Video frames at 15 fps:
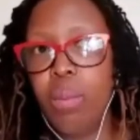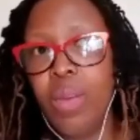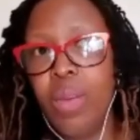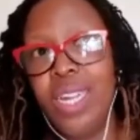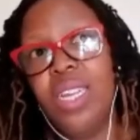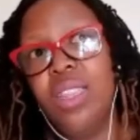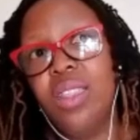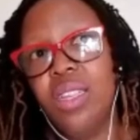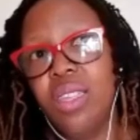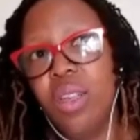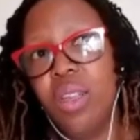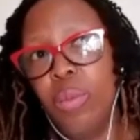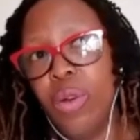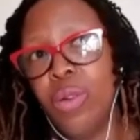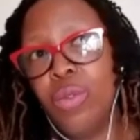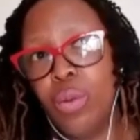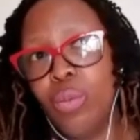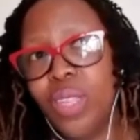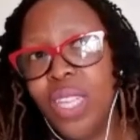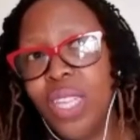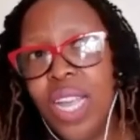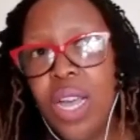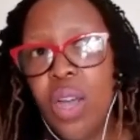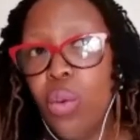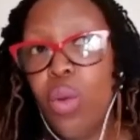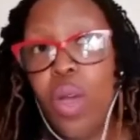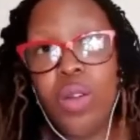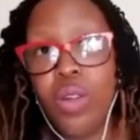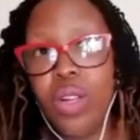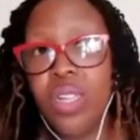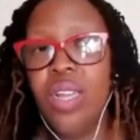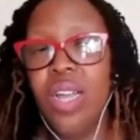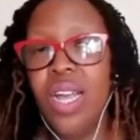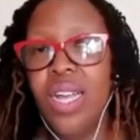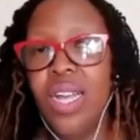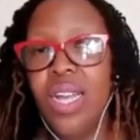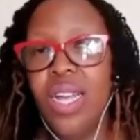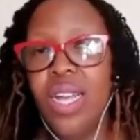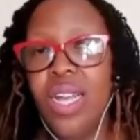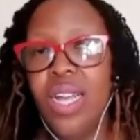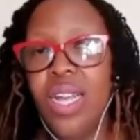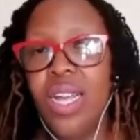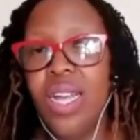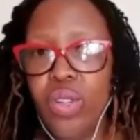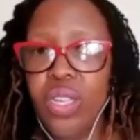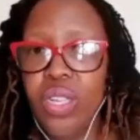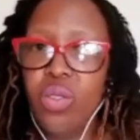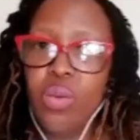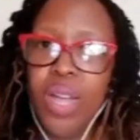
But in the support groups, we are not creating solutions.